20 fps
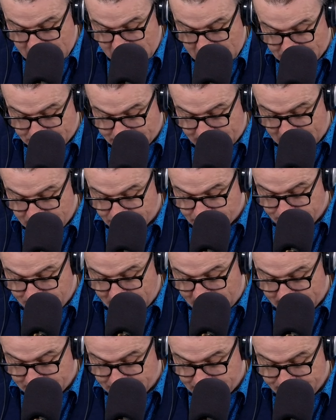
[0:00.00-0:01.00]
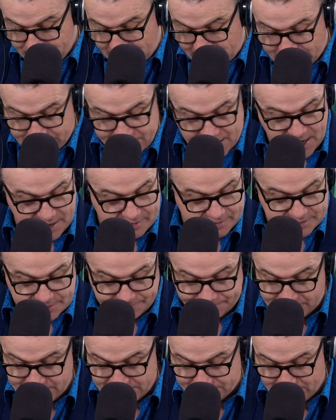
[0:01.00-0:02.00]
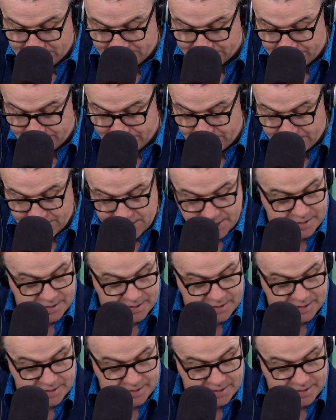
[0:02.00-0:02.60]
Educational Partnership Manager at Free Speech Union,